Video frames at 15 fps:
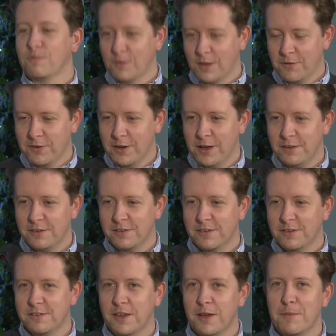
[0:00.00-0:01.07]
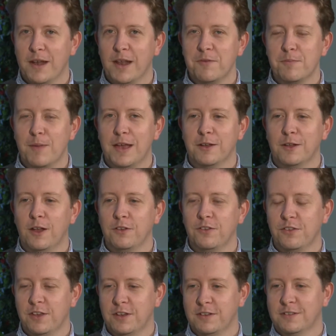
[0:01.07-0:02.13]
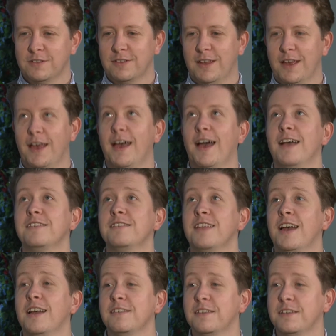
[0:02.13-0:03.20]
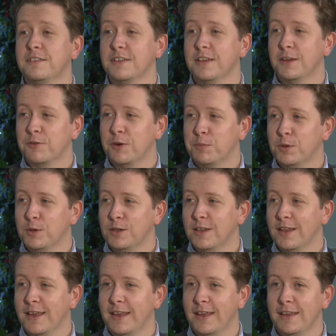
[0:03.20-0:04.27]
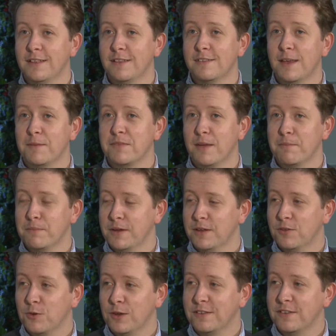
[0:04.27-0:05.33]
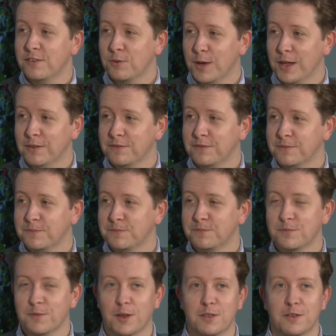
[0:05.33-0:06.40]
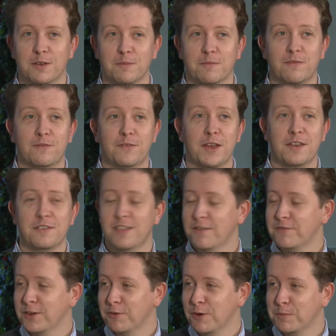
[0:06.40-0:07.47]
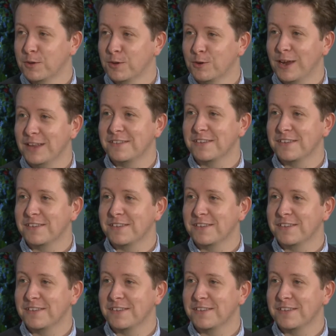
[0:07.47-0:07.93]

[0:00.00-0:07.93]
Of course. So my name is Michael Hodgson. I started at Gripple in September 2012 on the first ever Gripple grad